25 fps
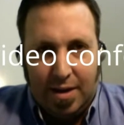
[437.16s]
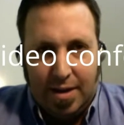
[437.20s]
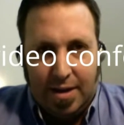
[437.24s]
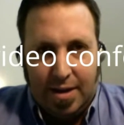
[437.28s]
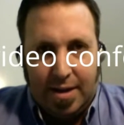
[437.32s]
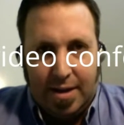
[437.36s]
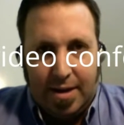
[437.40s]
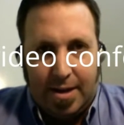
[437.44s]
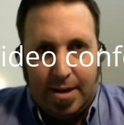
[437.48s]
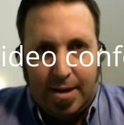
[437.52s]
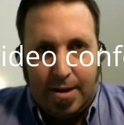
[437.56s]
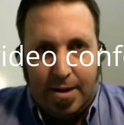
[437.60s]

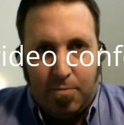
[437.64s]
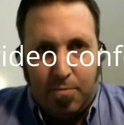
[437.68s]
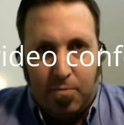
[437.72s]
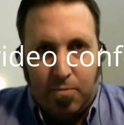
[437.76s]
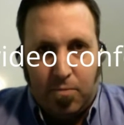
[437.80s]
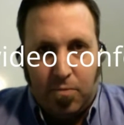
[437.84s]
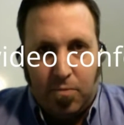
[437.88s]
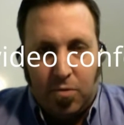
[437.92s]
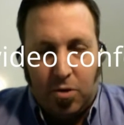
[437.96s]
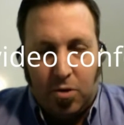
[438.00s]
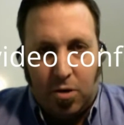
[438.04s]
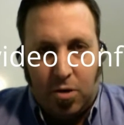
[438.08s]

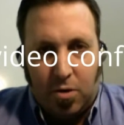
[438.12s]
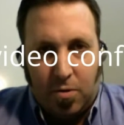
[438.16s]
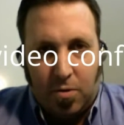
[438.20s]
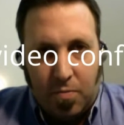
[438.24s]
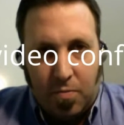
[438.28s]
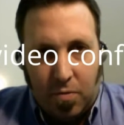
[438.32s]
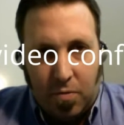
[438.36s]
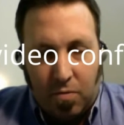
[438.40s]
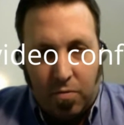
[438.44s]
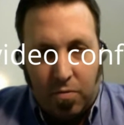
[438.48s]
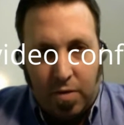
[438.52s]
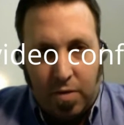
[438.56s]

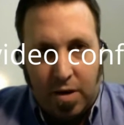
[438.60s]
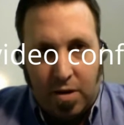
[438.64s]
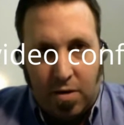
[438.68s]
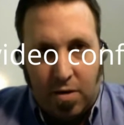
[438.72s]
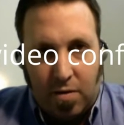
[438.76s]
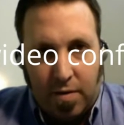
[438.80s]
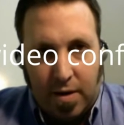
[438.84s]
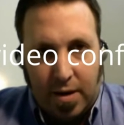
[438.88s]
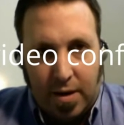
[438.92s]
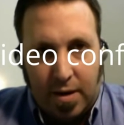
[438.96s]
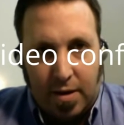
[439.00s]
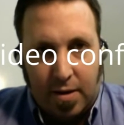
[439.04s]

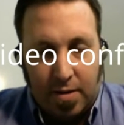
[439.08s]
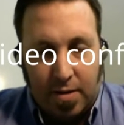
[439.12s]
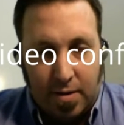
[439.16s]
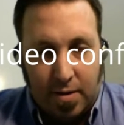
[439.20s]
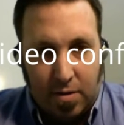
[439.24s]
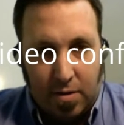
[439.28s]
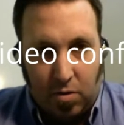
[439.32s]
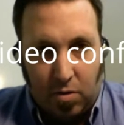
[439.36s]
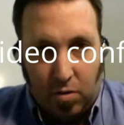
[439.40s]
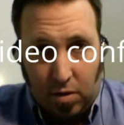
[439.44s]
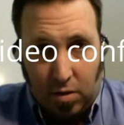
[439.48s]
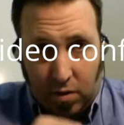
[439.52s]
rendering and
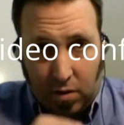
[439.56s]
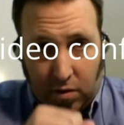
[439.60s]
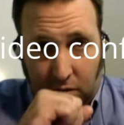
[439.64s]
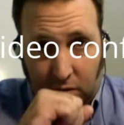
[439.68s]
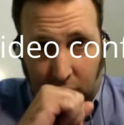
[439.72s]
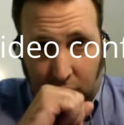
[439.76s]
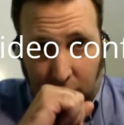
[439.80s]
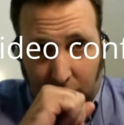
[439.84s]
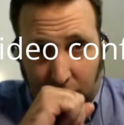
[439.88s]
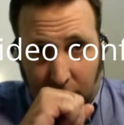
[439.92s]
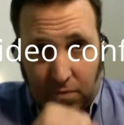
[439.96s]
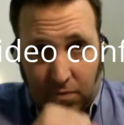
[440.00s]
all those
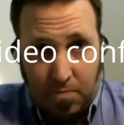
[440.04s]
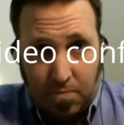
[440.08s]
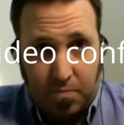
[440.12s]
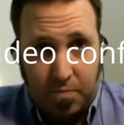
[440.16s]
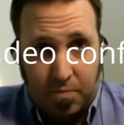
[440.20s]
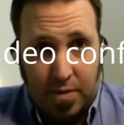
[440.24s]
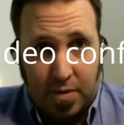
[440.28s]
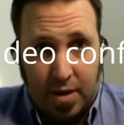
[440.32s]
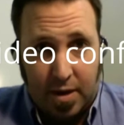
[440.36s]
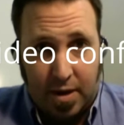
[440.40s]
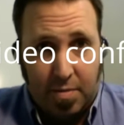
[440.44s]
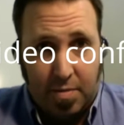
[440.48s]
sorts of
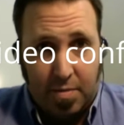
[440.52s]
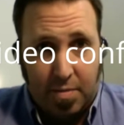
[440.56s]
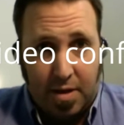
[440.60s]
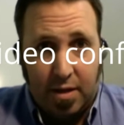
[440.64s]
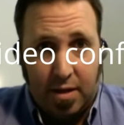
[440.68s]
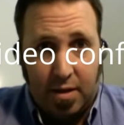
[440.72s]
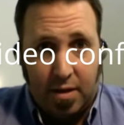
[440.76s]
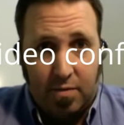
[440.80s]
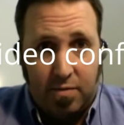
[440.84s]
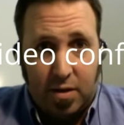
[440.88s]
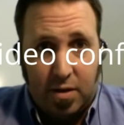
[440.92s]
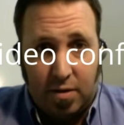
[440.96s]

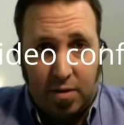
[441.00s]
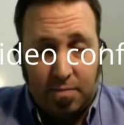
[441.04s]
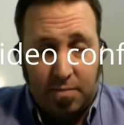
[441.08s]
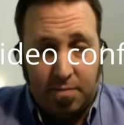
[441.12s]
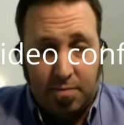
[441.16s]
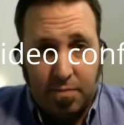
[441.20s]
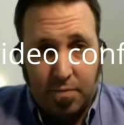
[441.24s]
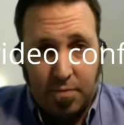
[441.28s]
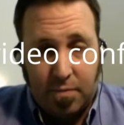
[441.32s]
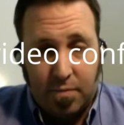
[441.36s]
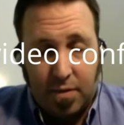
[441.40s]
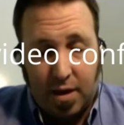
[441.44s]

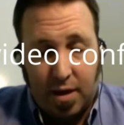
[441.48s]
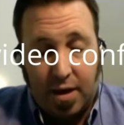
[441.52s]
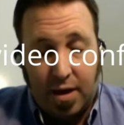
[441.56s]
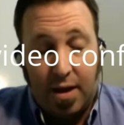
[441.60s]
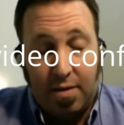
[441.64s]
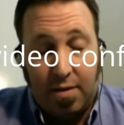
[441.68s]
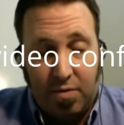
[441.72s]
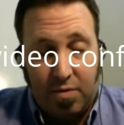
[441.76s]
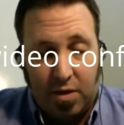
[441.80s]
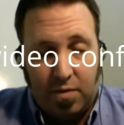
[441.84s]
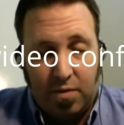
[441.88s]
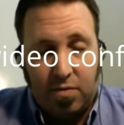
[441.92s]

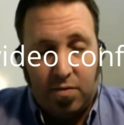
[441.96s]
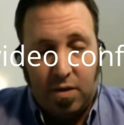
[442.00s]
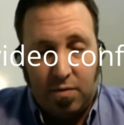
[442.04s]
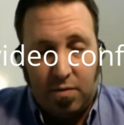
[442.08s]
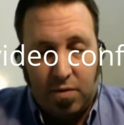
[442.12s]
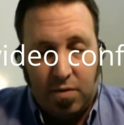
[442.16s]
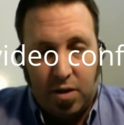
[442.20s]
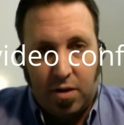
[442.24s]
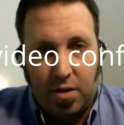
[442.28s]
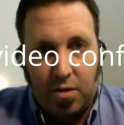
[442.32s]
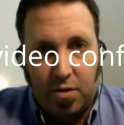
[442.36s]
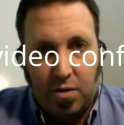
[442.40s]
heavy lifting
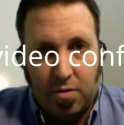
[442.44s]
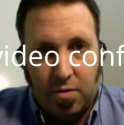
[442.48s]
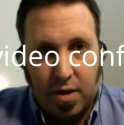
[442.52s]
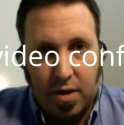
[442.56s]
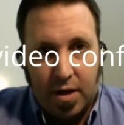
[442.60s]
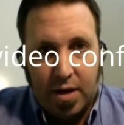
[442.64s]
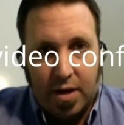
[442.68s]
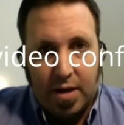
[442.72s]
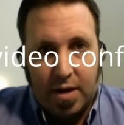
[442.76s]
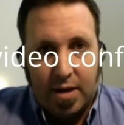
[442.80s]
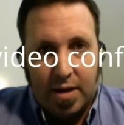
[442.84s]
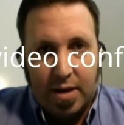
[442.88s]
video
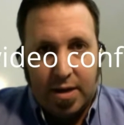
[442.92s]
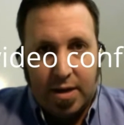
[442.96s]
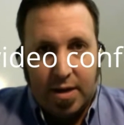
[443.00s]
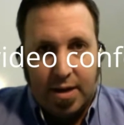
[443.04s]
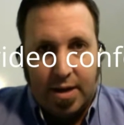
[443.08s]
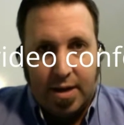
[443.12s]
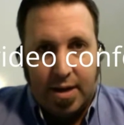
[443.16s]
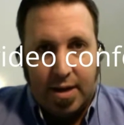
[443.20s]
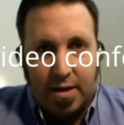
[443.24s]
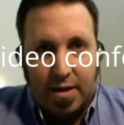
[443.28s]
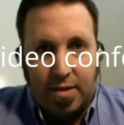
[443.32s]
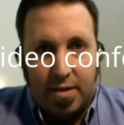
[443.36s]

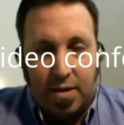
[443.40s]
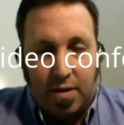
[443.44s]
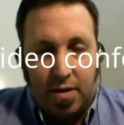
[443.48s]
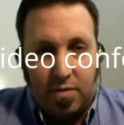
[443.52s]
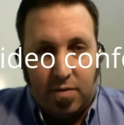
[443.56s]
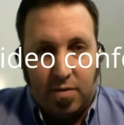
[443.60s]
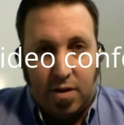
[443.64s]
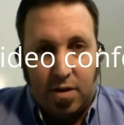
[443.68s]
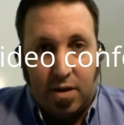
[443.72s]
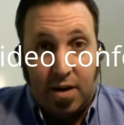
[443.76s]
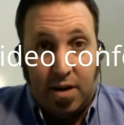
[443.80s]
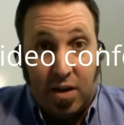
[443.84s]

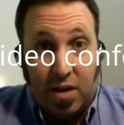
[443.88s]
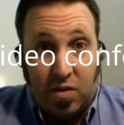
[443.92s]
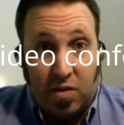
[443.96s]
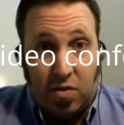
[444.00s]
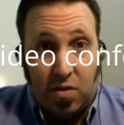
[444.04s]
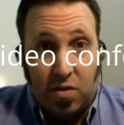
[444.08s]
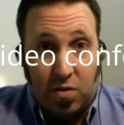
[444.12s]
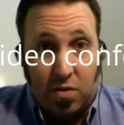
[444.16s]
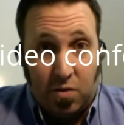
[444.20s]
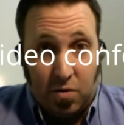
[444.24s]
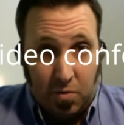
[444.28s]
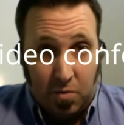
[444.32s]
things that it needs
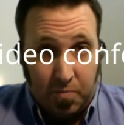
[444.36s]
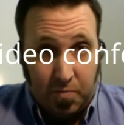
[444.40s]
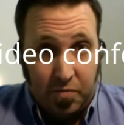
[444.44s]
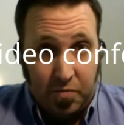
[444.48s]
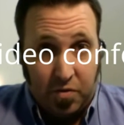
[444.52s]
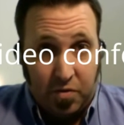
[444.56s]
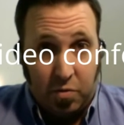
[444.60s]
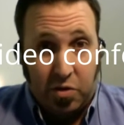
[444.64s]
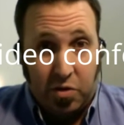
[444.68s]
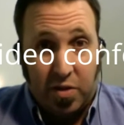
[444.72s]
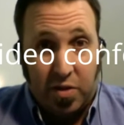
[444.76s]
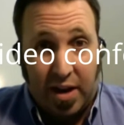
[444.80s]
to do.
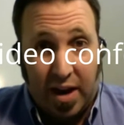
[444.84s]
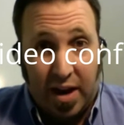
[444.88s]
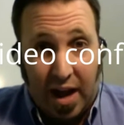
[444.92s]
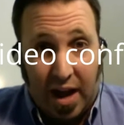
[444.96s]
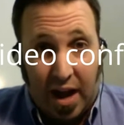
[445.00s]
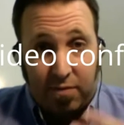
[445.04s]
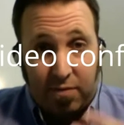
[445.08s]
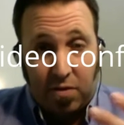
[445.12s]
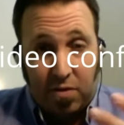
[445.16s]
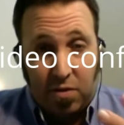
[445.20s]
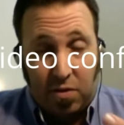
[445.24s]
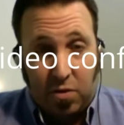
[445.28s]
So we do that
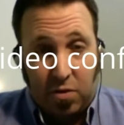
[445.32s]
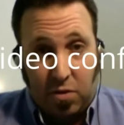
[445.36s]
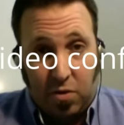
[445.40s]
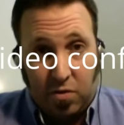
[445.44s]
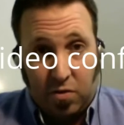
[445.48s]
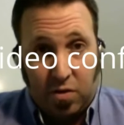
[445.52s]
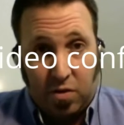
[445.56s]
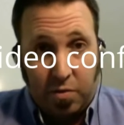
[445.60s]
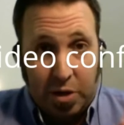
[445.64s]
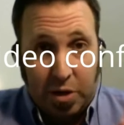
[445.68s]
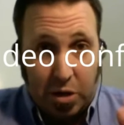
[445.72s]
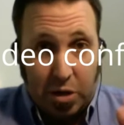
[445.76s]
after the
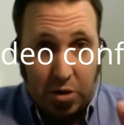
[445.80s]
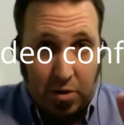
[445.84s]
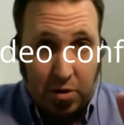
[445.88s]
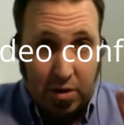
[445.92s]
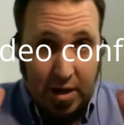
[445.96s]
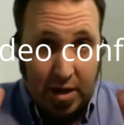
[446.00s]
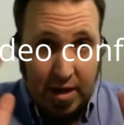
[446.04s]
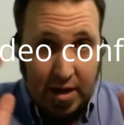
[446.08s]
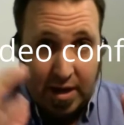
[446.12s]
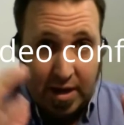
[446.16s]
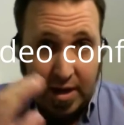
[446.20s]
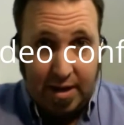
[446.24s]
call, so we don't
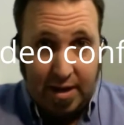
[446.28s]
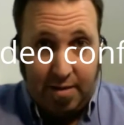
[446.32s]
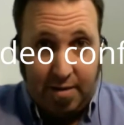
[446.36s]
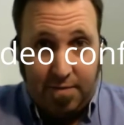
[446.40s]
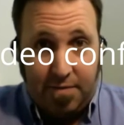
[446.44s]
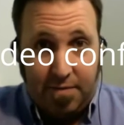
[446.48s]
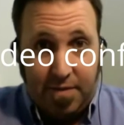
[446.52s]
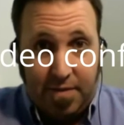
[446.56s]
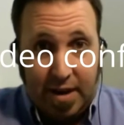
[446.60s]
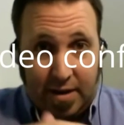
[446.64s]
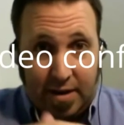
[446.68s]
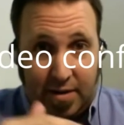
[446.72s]

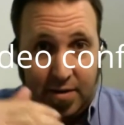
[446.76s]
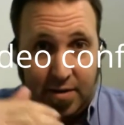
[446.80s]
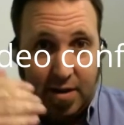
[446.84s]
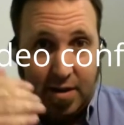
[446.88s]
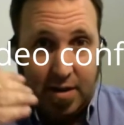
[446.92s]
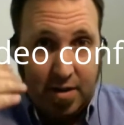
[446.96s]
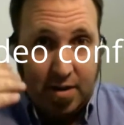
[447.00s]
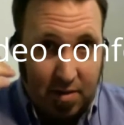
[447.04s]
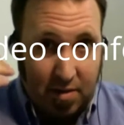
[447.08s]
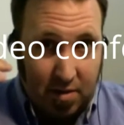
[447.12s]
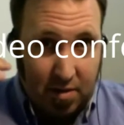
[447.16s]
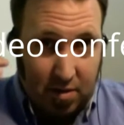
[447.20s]
affect
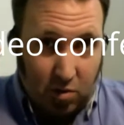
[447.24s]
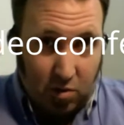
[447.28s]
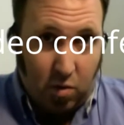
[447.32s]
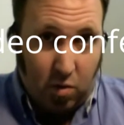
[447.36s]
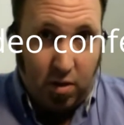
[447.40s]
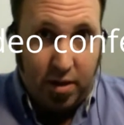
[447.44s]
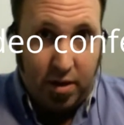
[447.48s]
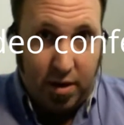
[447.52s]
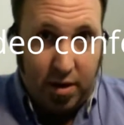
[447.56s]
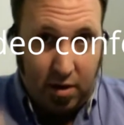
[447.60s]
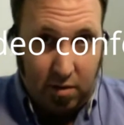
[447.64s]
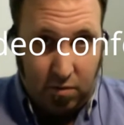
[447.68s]
the
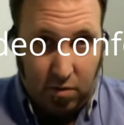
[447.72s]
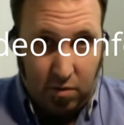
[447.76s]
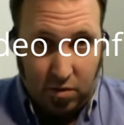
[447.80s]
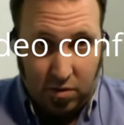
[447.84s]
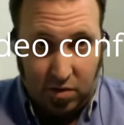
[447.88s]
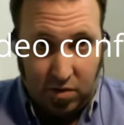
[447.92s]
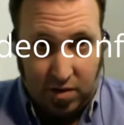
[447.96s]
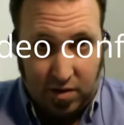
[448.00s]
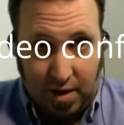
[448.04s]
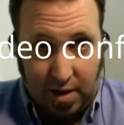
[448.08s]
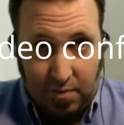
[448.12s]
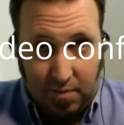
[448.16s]
quality of your
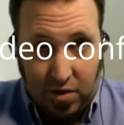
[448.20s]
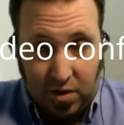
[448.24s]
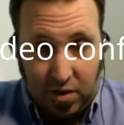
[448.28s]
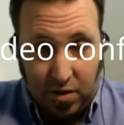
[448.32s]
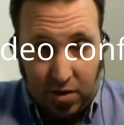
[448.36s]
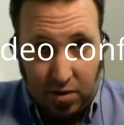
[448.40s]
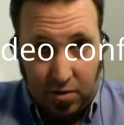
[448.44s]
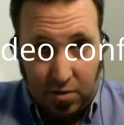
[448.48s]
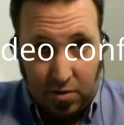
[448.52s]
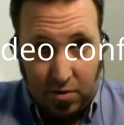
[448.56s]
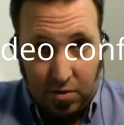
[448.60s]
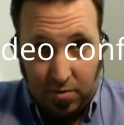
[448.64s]
Skype
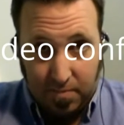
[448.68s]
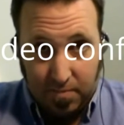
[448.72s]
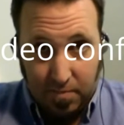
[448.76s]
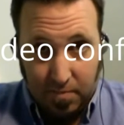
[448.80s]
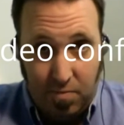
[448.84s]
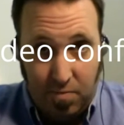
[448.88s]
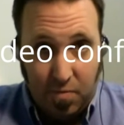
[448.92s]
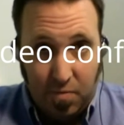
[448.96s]
video call.